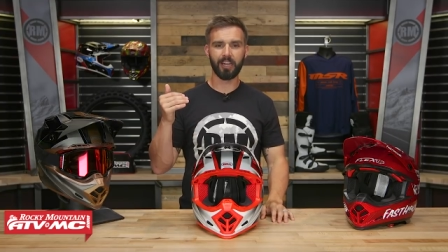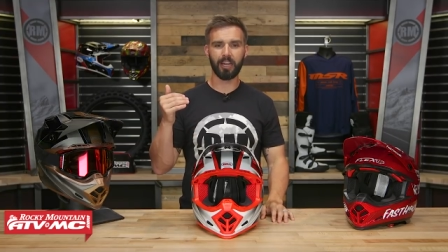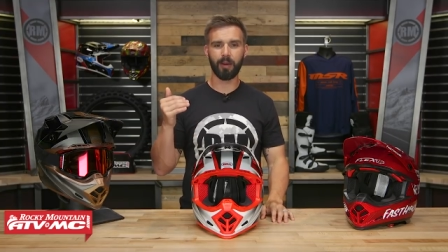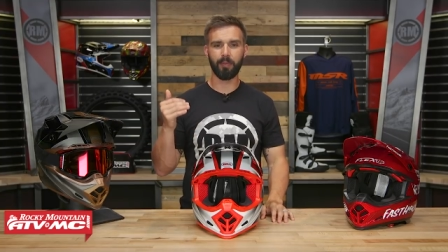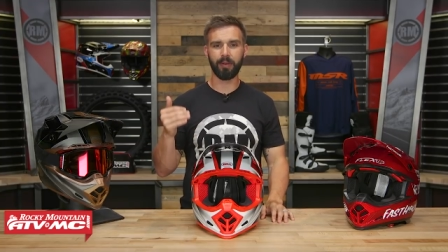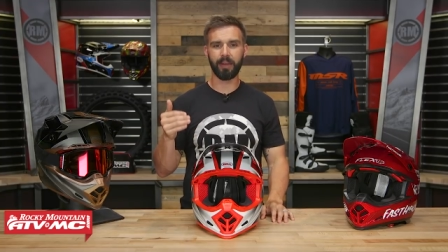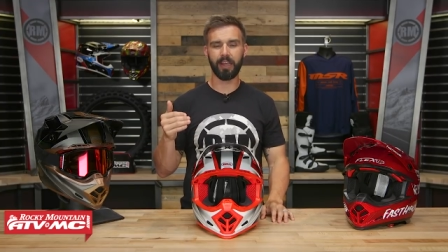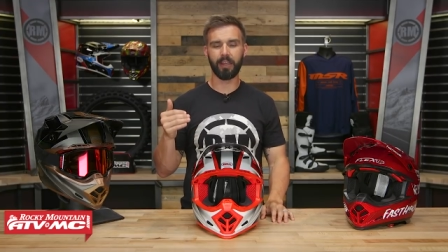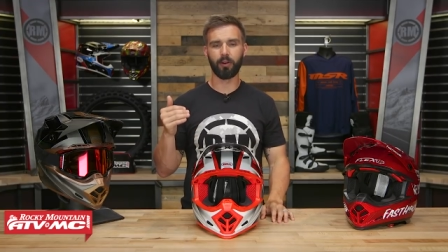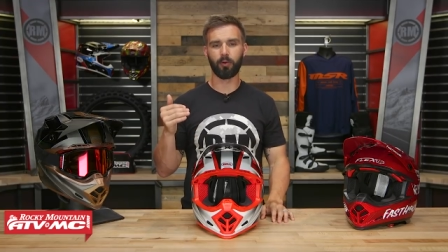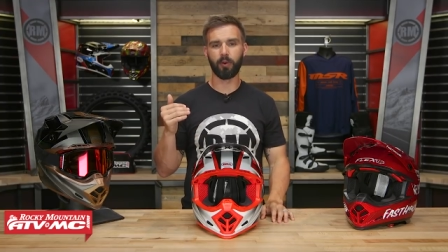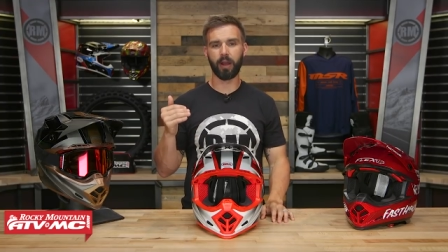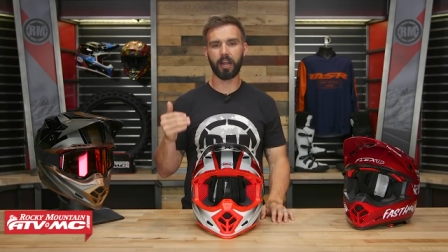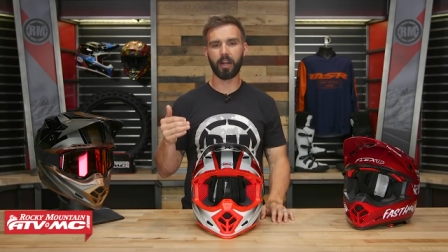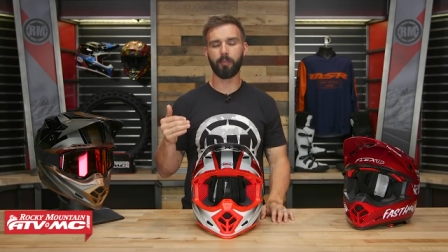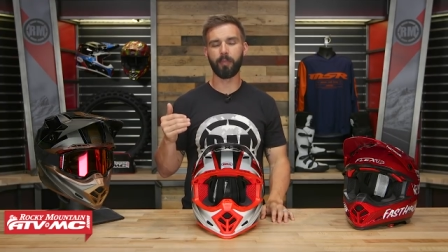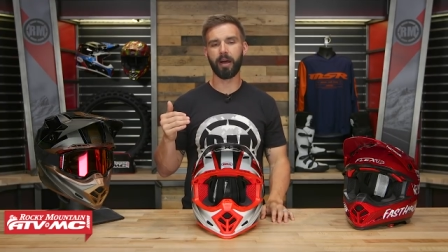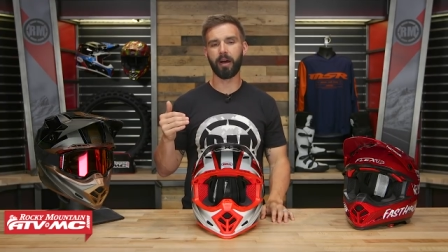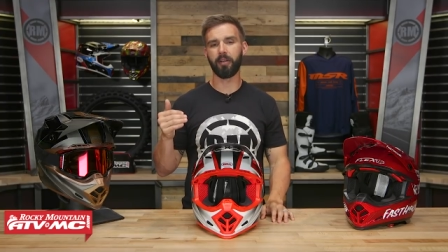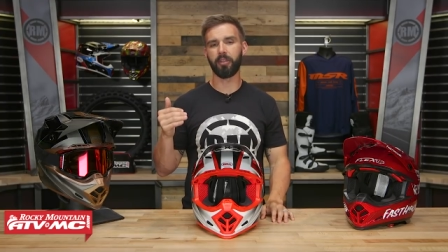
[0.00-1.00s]
coming in
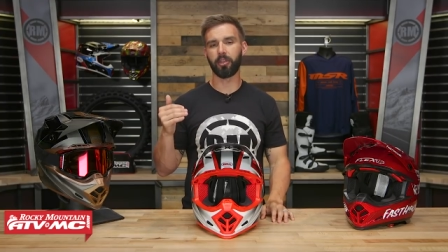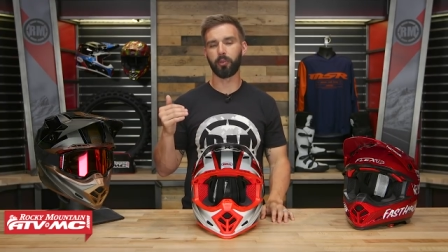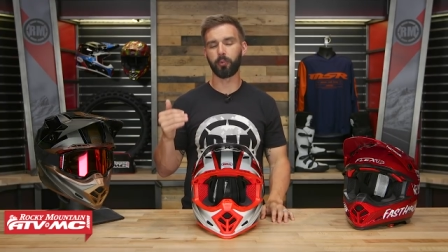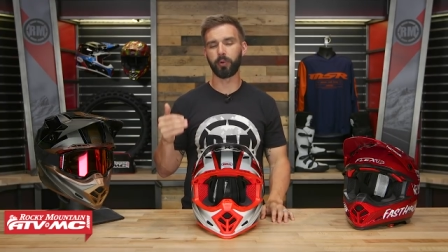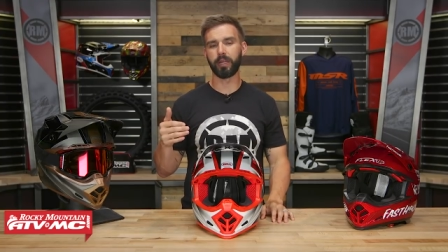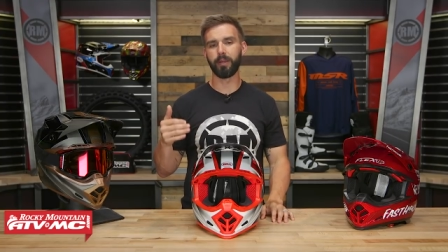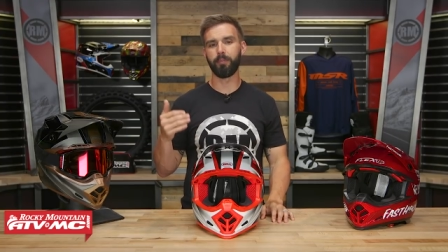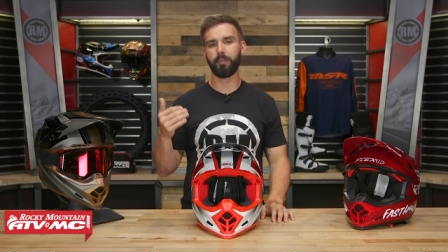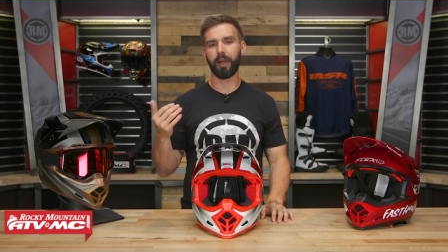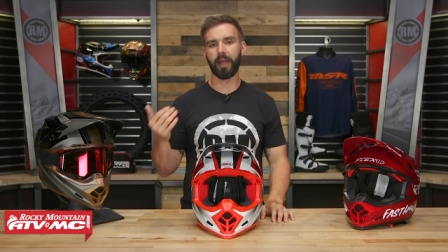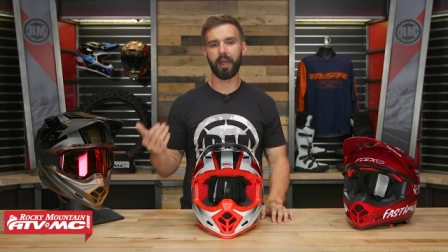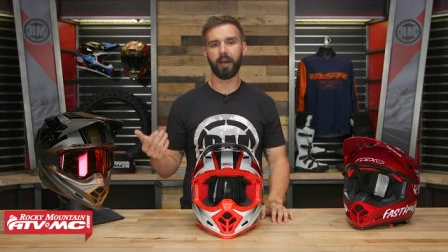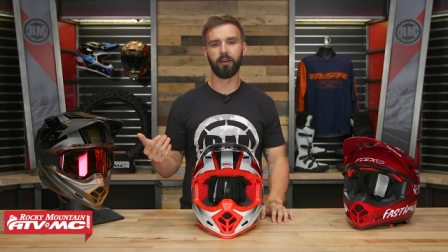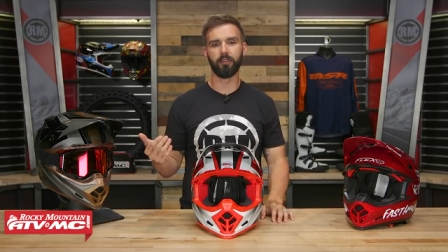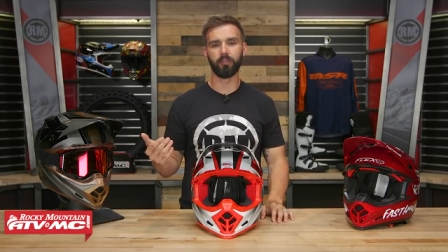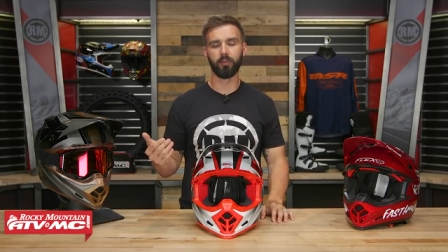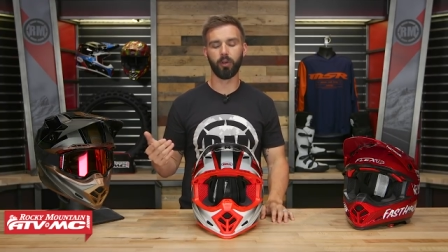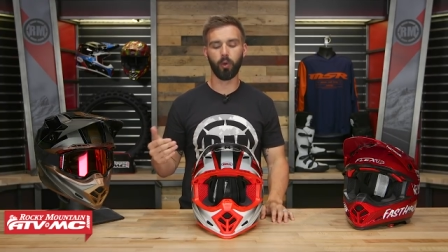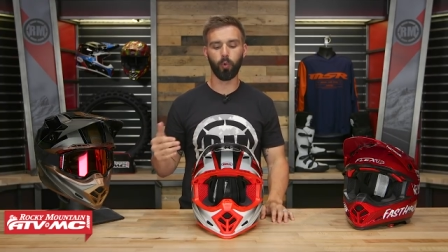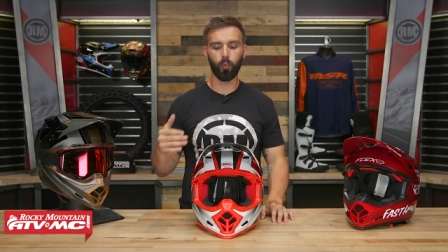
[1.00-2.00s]
right about three
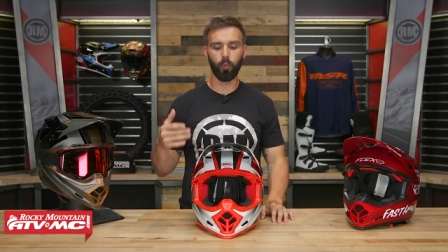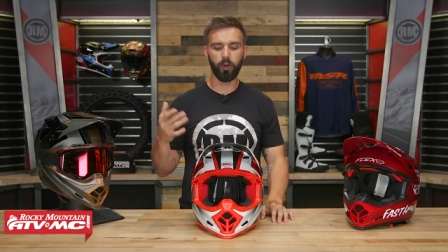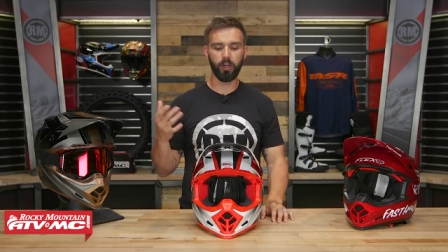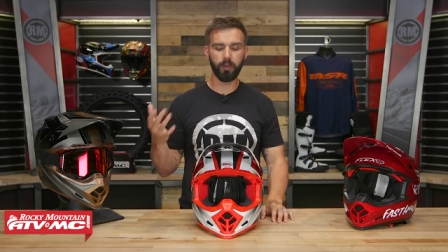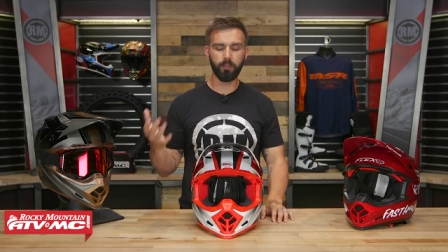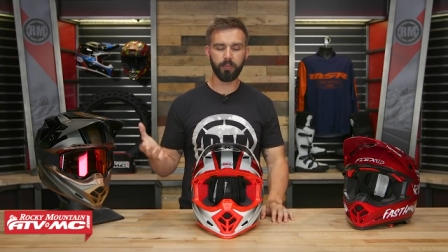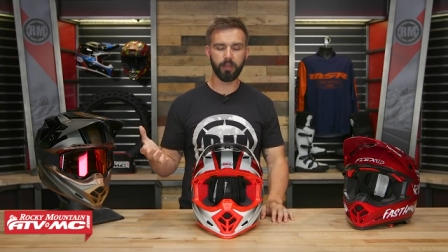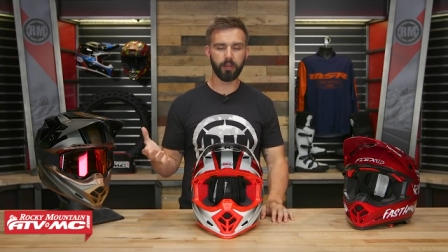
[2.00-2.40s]
pounds. So it would